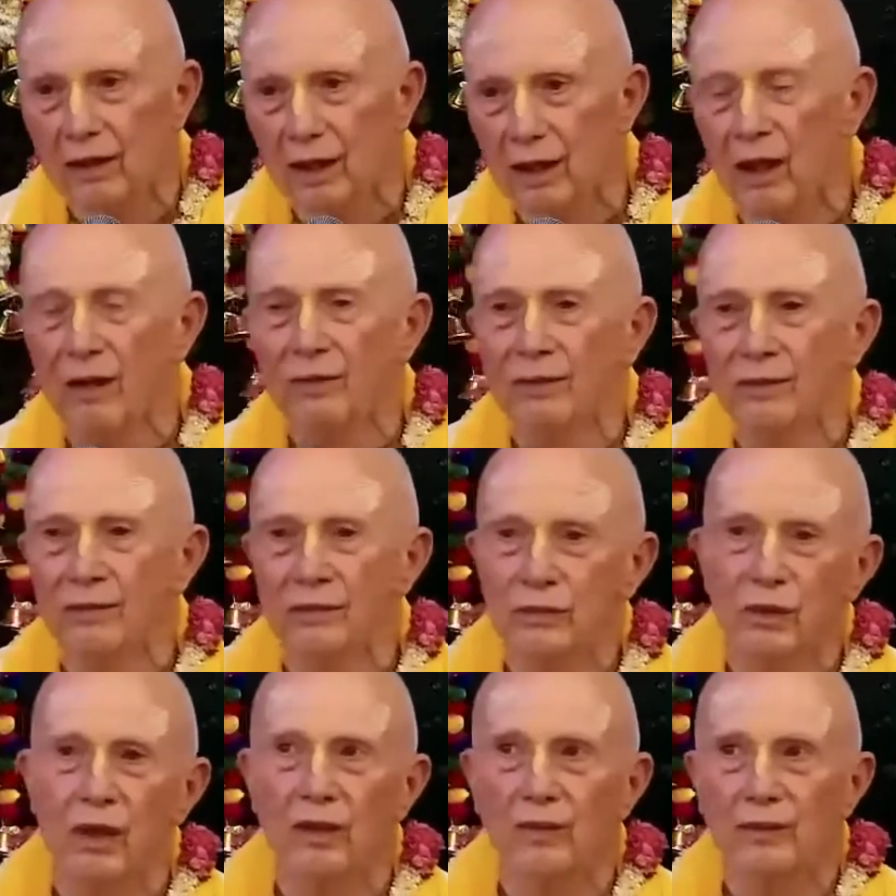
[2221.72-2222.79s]
Aham
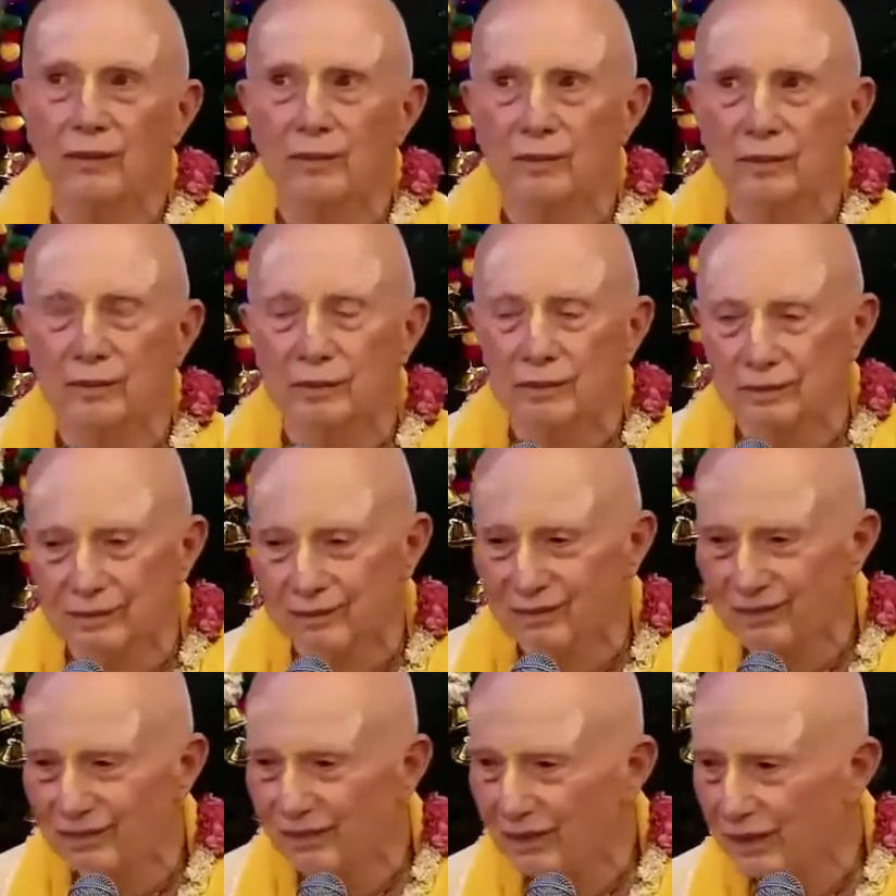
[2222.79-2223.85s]
Tvam.
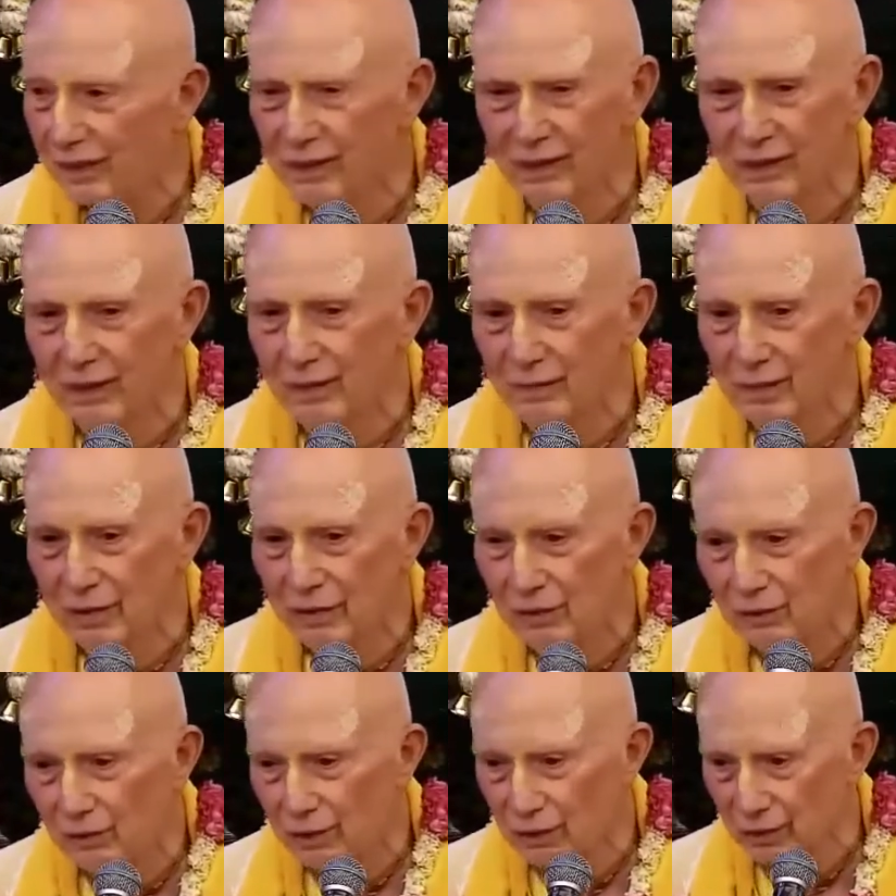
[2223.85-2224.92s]
Didn't miss
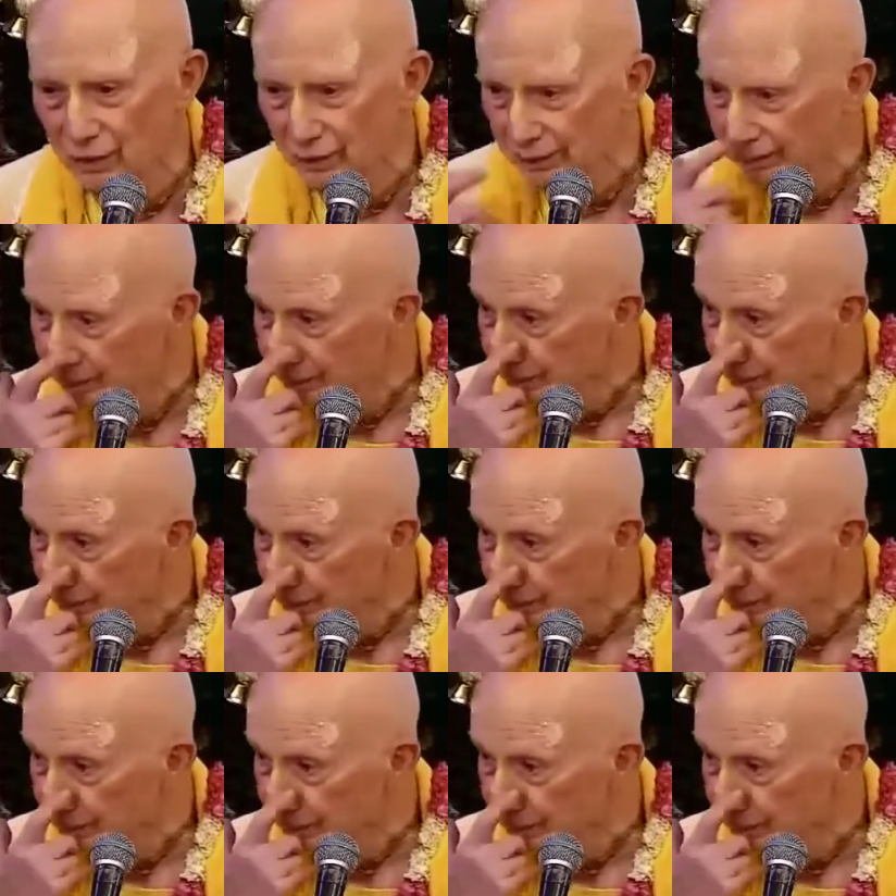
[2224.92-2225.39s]
a word.